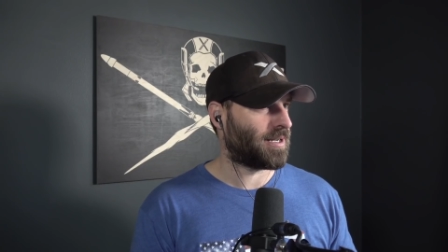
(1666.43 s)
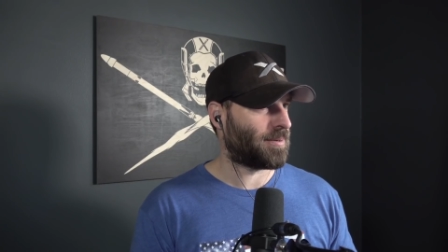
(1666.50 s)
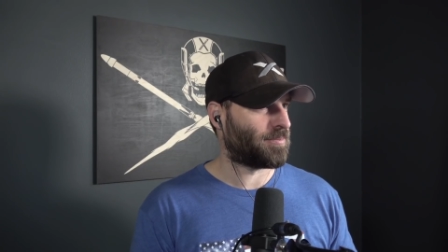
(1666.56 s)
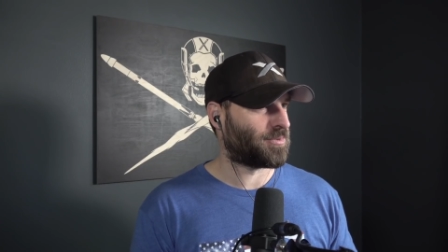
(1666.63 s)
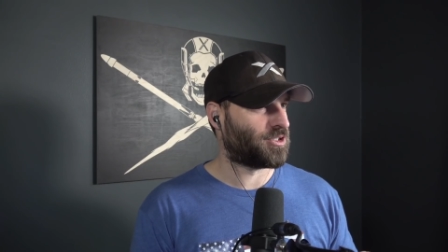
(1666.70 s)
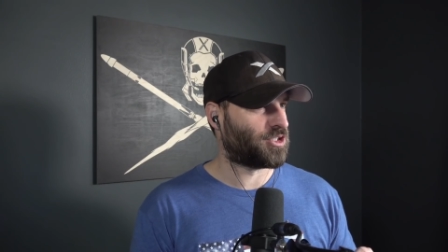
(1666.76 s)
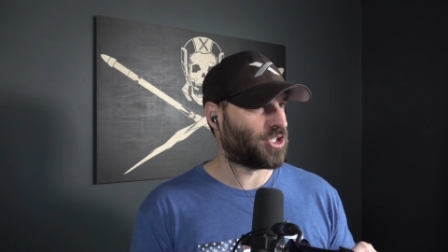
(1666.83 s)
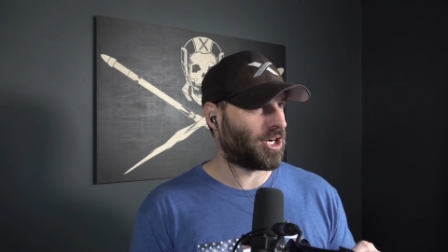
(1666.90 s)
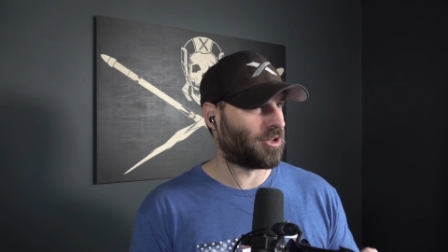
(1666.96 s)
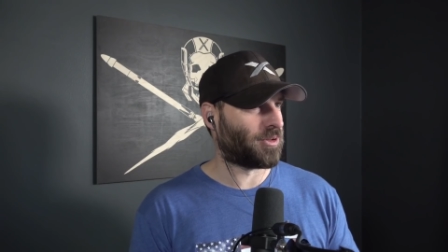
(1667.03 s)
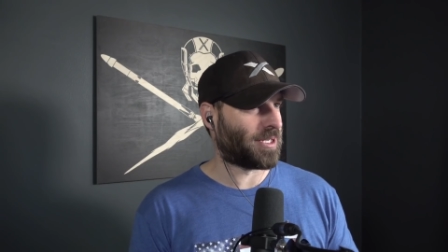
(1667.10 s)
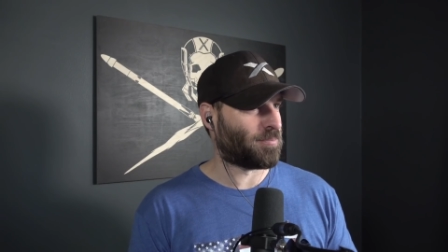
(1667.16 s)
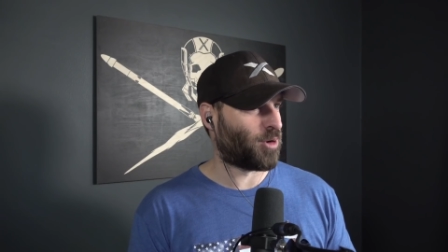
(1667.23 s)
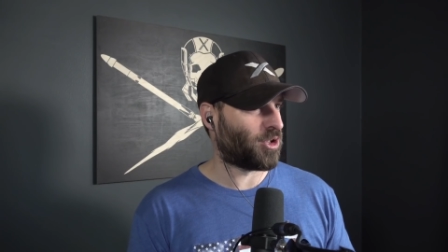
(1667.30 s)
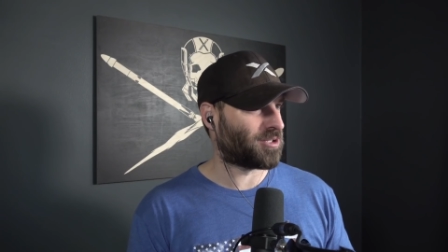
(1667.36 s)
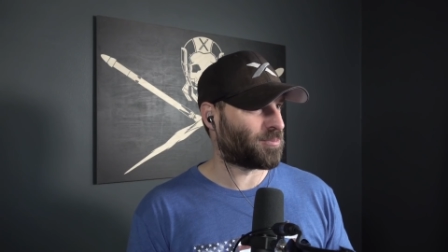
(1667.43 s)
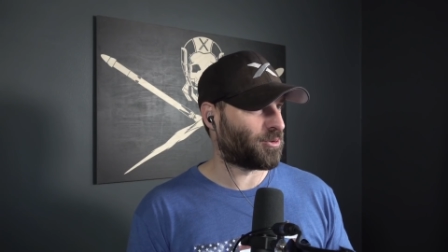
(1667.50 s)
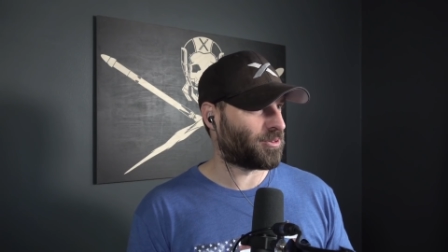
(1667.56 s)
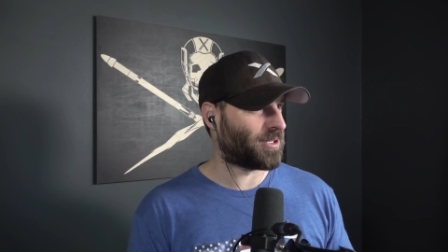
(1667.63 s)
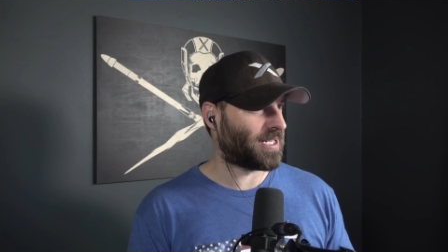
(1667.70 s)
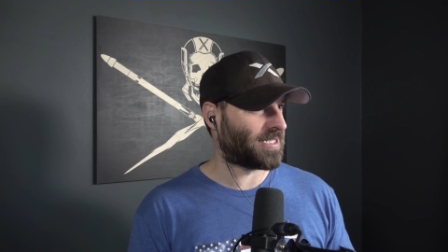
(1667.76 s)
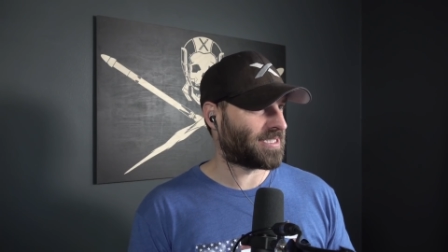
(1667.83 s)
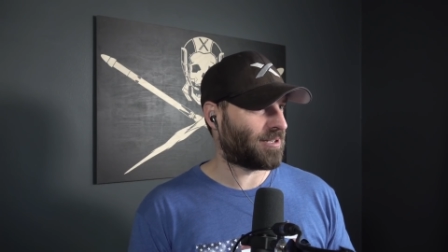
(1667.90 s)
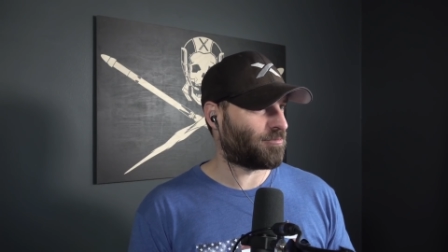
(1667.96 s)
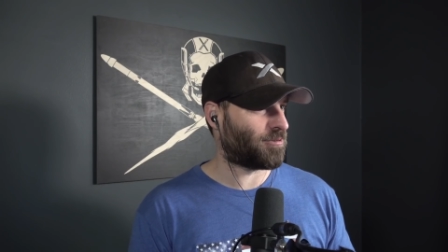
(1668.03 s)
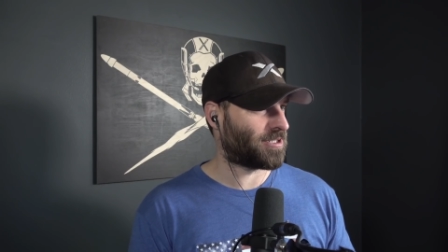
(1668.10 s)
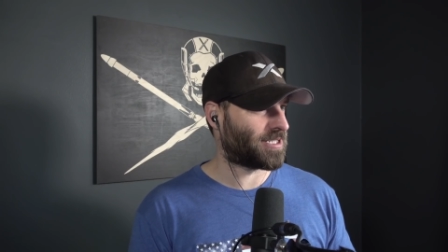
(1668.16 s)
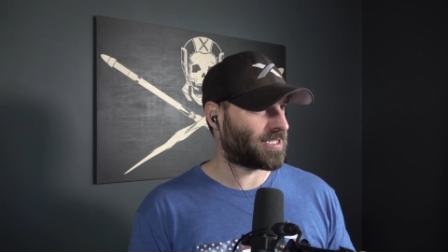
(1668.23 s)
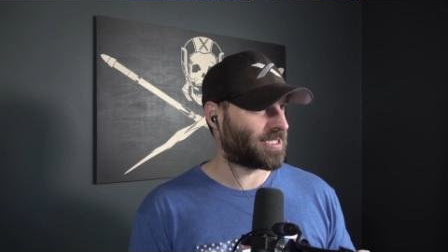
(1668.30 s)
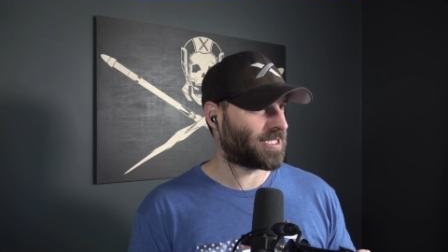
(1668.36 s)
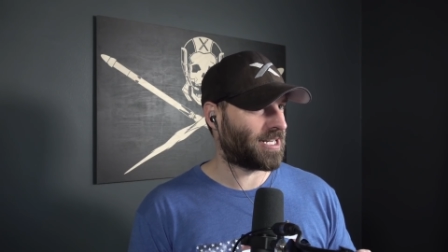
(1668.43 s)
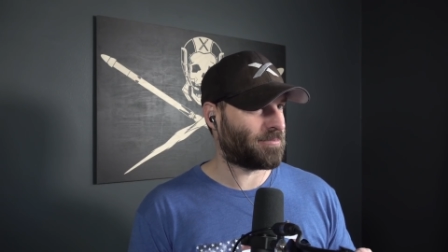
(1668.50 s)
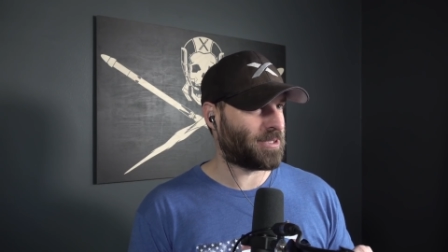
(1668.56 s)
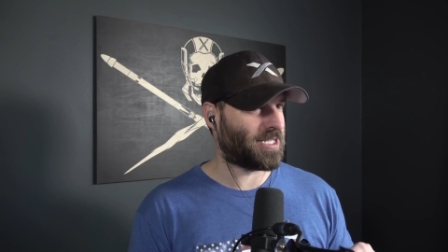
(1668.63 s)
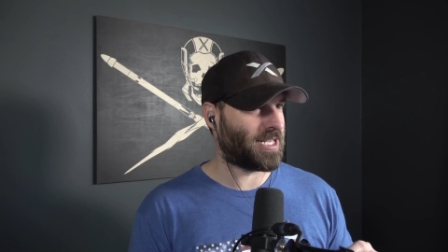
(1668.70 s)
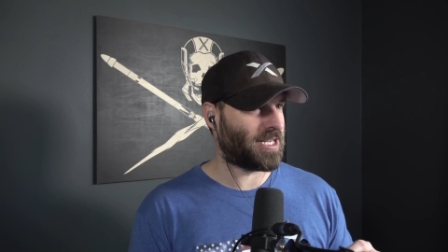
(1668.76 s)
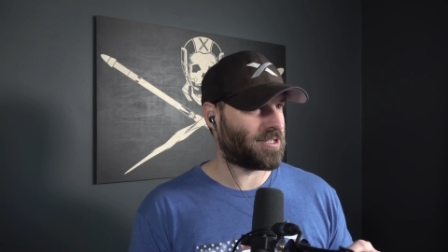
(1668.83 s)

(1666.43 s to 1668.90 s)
I'm juggling multiple things at once. This is going to be